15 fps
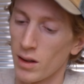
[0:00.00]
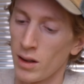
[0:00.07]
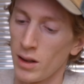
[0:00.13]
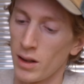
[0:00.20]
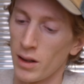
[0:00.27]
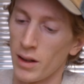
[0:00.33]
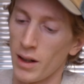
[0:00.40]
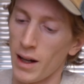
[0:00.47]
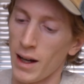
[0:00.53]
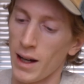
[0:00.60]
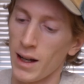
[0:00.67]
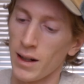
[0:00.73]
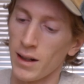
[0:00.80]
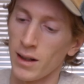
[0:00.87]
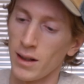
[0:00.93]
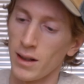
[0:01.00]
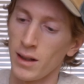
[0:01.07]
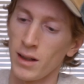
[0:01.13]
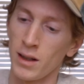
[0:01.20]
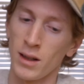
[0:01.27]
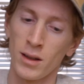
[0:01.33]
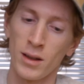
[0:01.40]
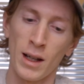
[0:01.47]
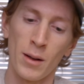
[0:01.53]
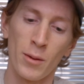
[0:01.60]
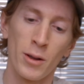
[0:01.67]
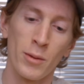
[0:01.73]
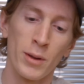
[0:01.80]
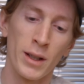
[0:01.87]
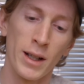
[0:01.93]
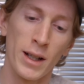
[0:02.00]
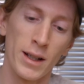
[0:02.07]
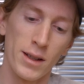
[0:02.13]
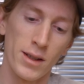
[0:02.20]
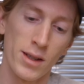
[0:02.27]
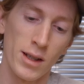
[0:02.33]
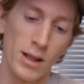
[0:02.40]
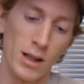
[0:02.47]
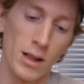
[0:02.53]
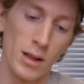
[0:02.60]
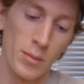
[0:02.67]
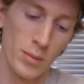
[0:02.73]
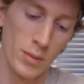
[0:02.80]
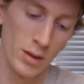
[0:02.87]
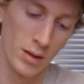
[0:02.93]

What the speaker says: and add it in, that way we get some